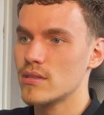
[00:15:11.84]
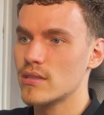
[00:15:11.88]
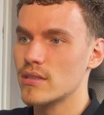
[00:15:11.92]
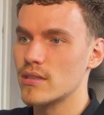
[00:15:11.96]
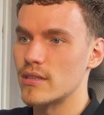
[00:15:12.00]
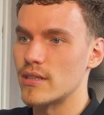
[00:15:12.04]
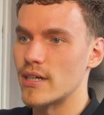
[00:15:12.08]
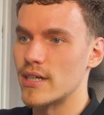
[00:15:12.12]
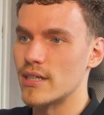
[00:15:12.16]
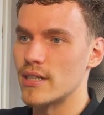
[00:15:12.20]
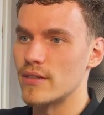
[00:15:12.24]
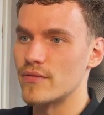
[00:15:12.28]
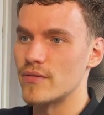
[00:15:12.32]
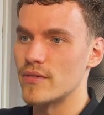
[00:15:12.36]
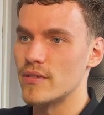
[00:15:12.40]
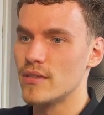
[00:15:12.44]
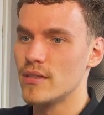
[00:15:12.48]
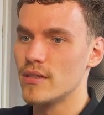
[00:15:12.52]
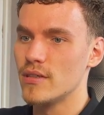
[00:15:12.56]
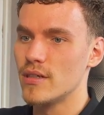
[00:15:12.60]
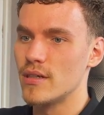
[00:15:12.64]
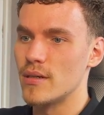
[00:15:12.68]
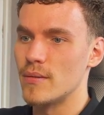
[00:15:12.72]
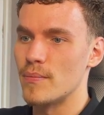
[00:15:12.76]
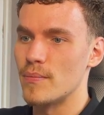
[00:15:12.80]
kind of
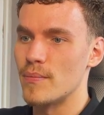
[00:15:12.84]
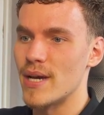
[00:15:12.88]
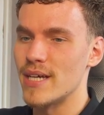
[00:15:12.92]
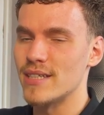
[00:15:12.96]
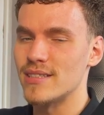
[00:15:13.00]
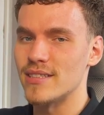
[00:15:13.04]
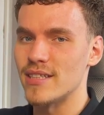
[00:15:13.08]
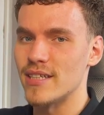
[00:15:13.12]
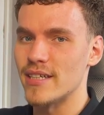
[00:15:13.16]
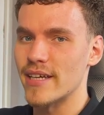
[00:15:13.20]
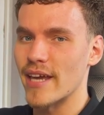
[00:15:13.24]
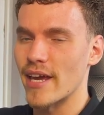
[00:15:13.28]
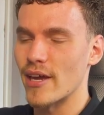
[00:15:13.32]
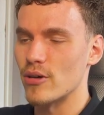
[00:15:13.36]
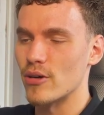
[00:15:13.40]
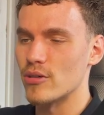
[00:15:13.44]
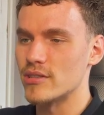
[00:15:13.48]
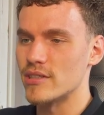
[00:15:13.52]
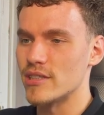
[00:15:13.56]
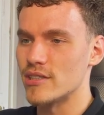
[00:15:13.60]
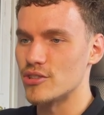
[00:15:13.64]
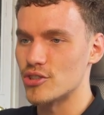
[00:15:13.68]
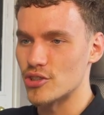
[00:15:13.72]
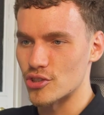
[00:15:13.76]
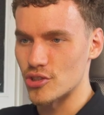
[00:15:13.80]
messy and
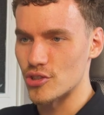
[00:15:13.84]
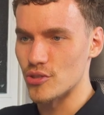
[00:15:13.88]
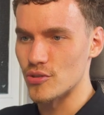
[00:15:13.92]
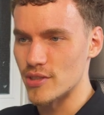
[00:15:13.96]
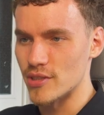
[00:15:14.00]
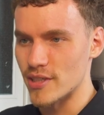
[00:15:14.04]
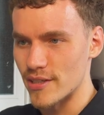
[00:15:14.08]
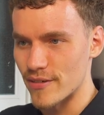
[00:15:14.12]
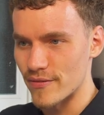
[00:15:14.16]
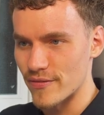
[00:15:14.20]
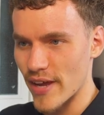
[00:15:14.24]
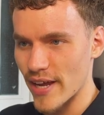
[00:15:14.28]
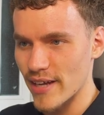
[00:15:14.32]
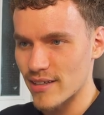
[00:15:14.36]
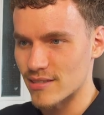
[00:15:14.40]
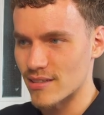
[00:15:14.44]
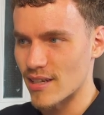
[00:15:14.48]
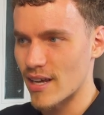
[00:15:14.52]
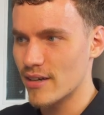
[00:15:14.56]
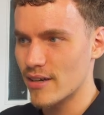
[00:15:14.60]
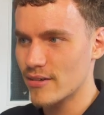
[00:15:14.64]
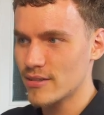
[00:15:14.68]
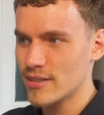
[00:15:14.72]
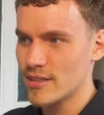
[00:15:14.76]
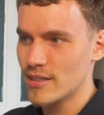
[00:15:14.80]
chaotic just using effects
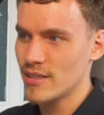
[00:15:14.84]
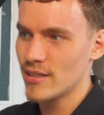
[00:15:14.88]
now.